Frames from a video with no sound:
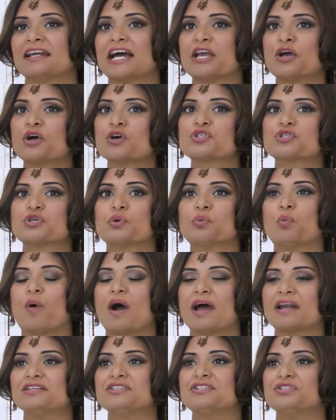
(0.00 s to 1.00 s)
And I also
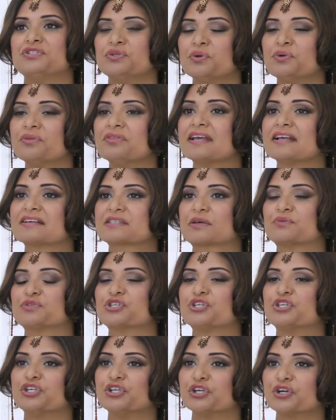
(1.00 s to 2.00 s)
wanted to do things. I
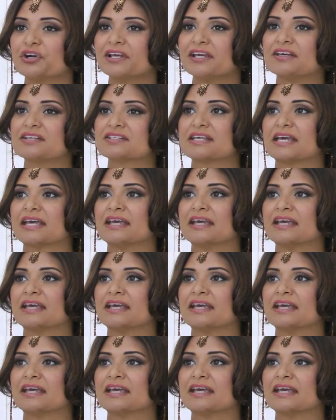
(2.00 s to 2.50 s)
was curious.